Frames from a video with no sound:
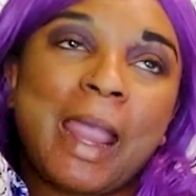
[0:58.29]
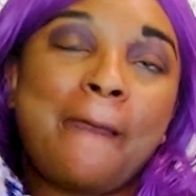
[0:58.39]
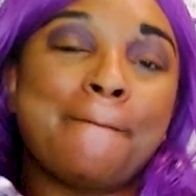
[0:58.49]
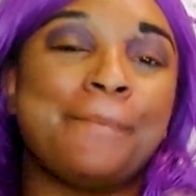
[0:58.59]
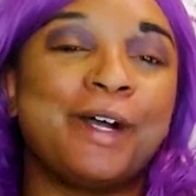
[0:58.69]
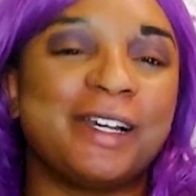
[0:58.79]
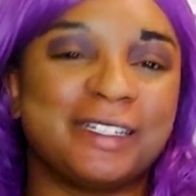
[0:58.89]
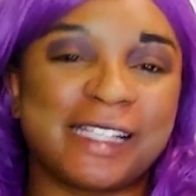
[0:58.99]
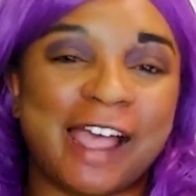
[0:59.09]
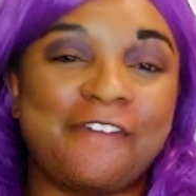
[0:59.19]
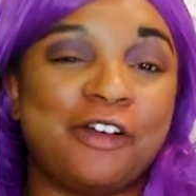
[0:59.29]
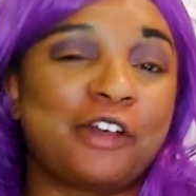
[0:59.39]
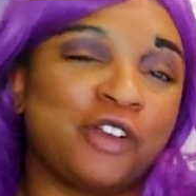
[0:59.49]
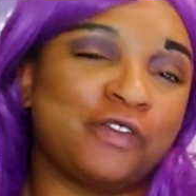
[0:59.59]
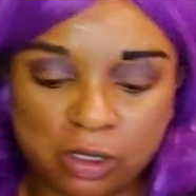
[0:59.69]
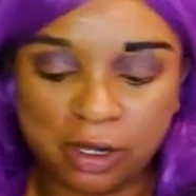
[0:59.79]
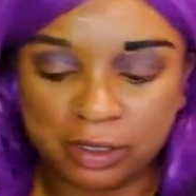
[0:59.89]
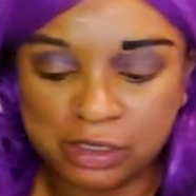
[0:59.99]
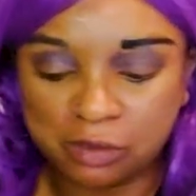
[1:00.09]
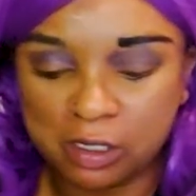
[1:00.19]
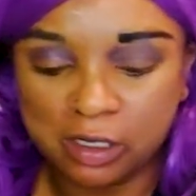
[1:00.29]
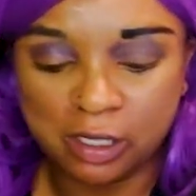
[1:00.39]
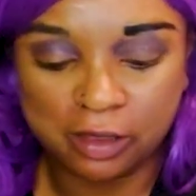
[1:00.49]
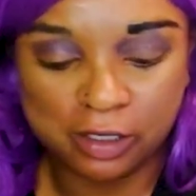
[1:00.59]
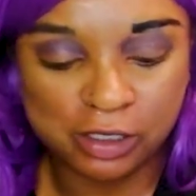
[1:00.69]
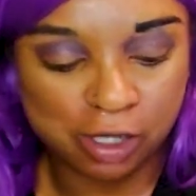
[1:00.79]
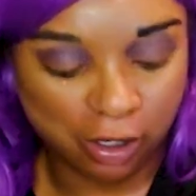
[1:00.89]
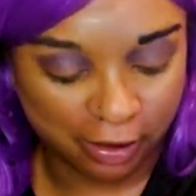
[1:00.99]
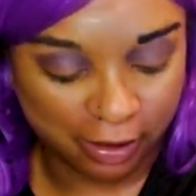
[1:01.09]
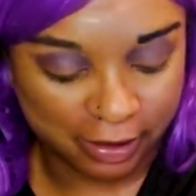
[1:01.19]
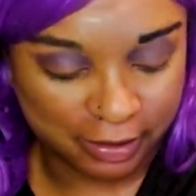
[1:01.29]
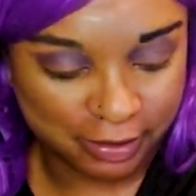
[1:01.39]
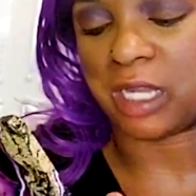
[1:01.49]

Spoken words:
but I felt curved. I call this one the Starlights.